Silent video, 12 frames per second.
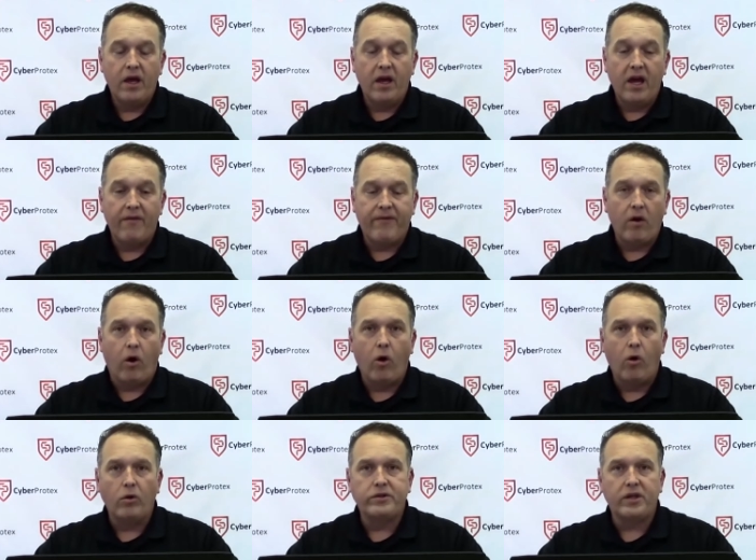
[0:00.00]
if it
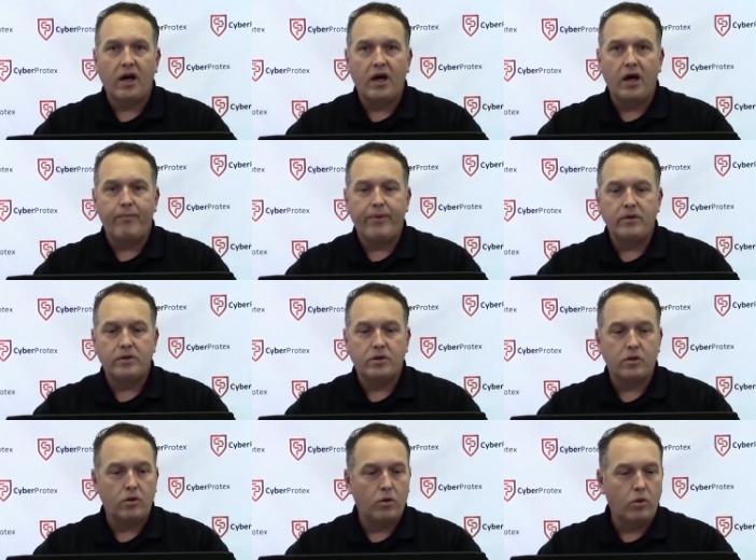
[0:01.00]
holds up
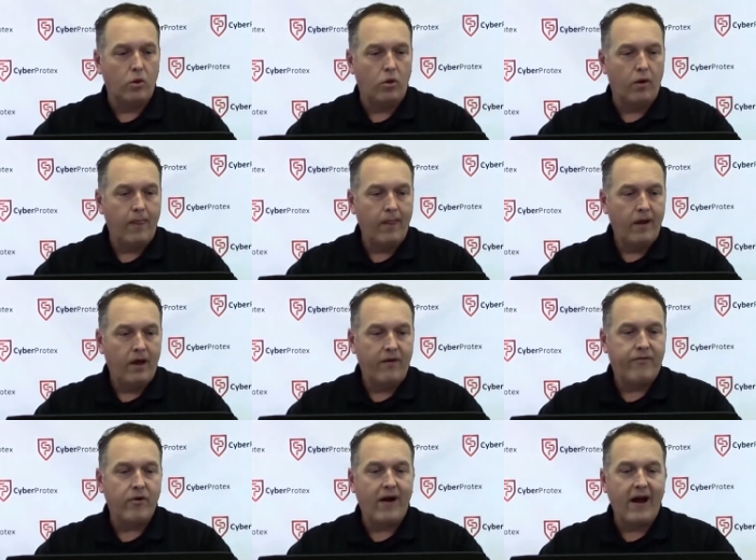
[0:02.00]
to, if
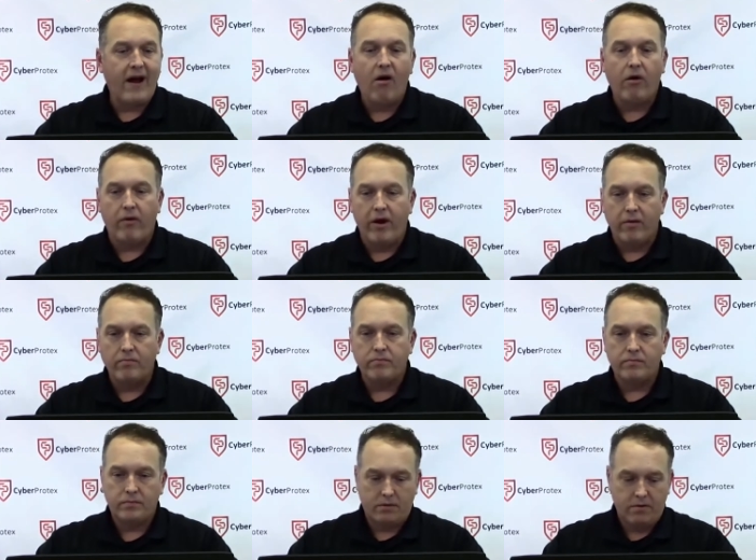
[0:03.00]
your algorithm
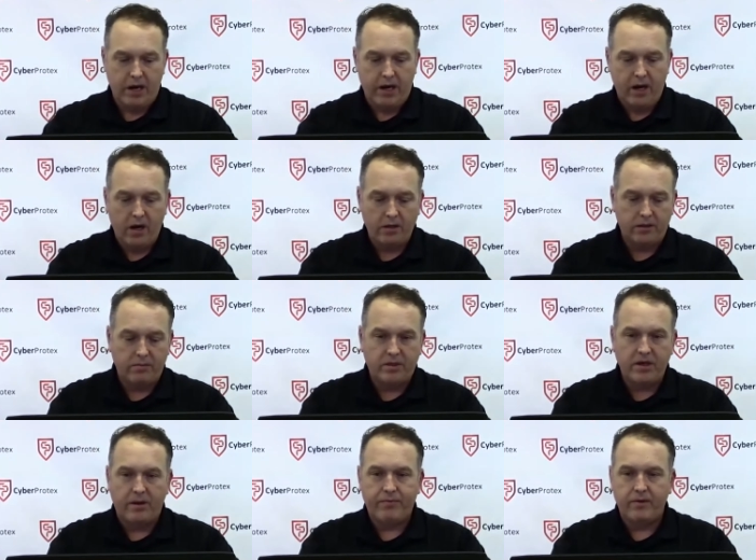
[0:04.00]
right here, so let me
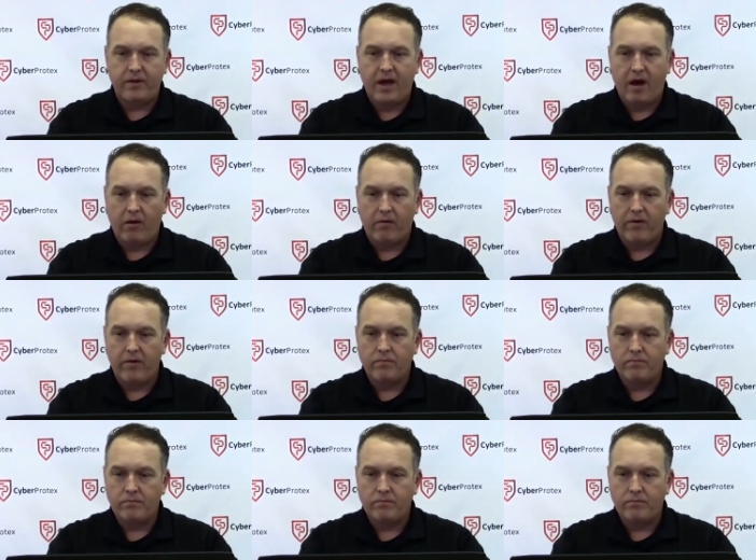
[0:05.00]
type in the algorithm,